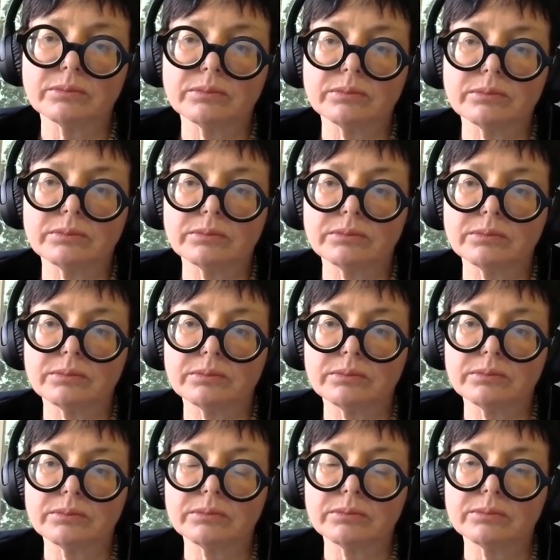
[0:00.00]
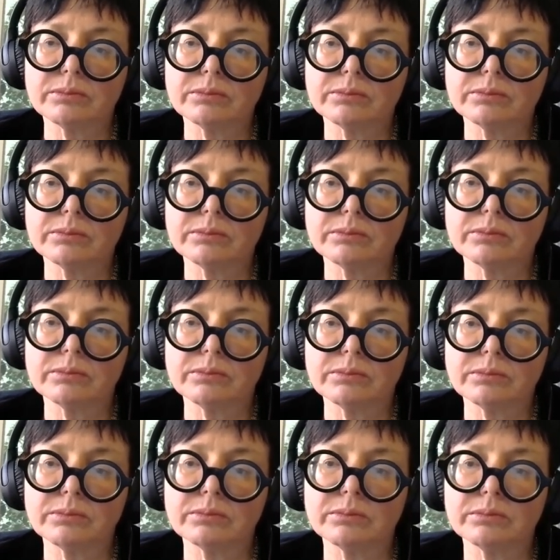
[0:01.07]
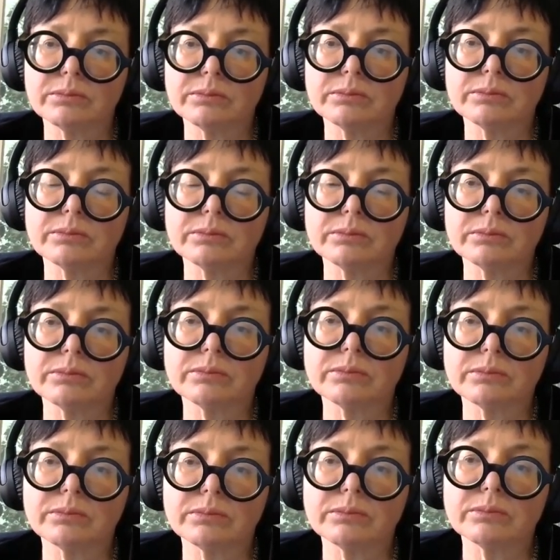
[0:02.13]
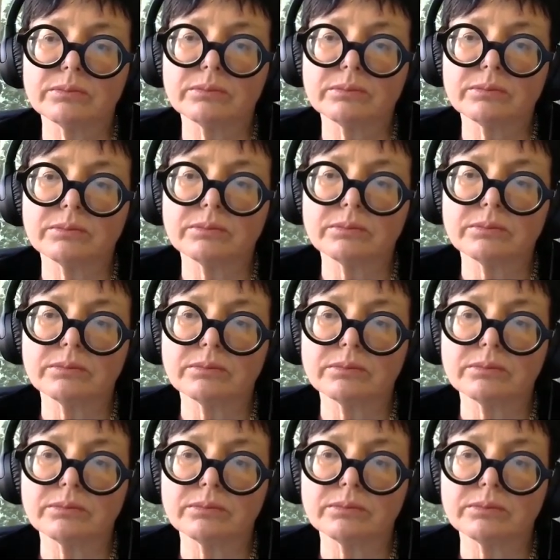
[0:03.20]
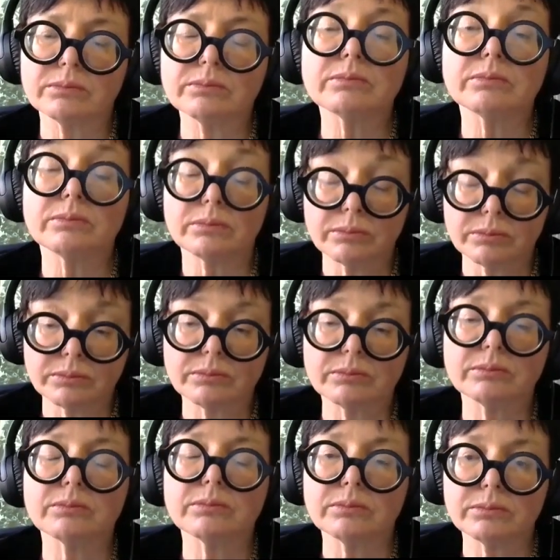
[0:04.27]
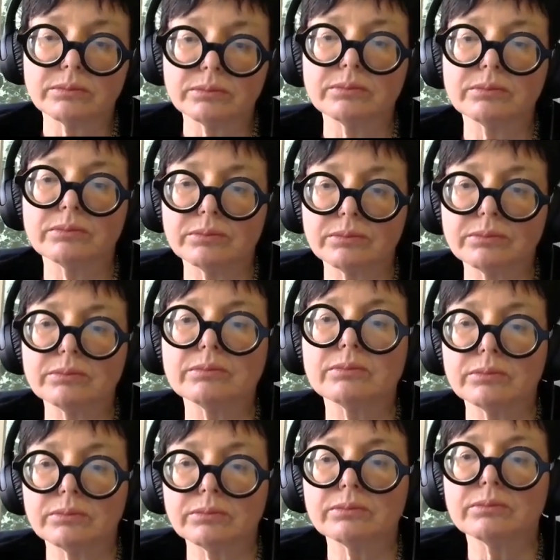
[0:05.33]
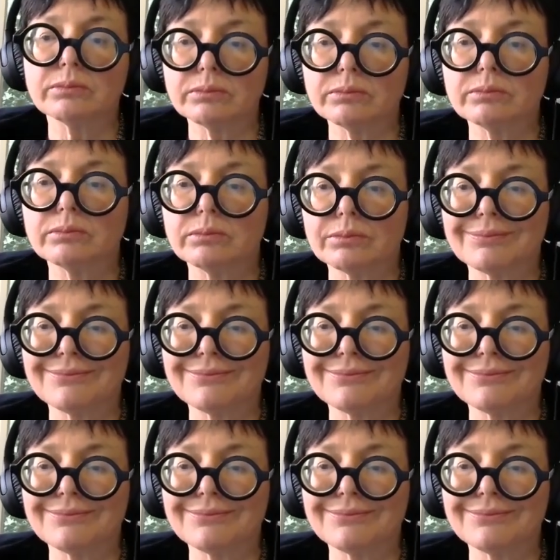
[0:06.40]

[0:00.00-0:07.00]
(silent)